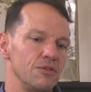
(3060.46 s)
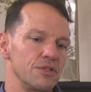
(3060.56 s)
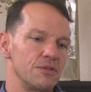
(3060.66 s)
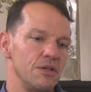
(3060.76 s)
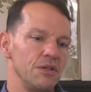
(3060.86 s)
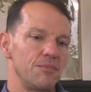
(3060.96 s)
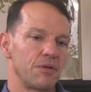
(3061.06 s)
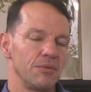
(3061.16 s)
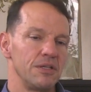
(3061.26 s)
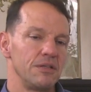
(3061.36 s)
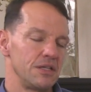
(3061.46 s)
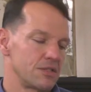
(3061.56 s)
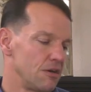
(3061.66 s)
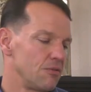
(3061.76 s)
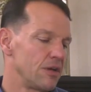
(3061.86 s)
was, they
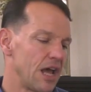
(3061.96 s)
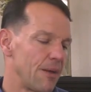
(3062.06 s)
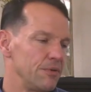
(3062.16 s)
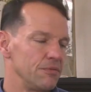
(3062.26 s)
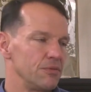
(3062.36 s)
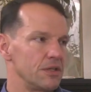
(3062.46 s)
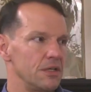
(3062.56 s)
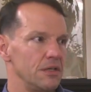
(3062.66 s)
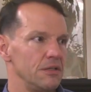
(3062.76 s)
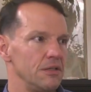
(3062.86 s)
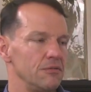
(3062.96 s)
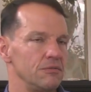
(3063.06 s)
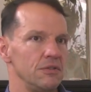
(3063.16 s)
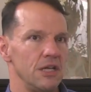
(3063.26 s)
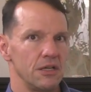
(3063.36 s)
saw what happened with,
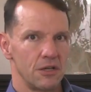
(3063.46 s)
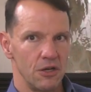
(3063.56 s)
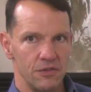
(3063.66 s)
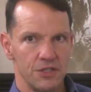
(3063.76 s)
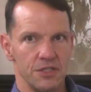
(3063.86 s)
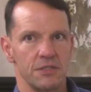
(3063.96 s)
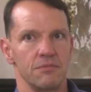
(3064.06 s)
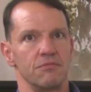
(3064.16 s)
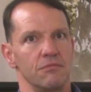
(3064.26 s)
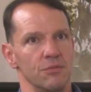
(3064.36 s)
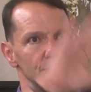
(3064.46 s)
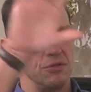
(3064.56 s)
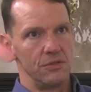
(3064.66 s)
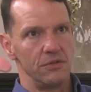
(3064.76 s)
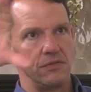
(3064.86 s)
Yanukovych is
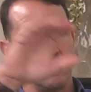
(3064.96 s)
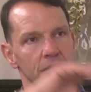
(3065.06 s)
removed.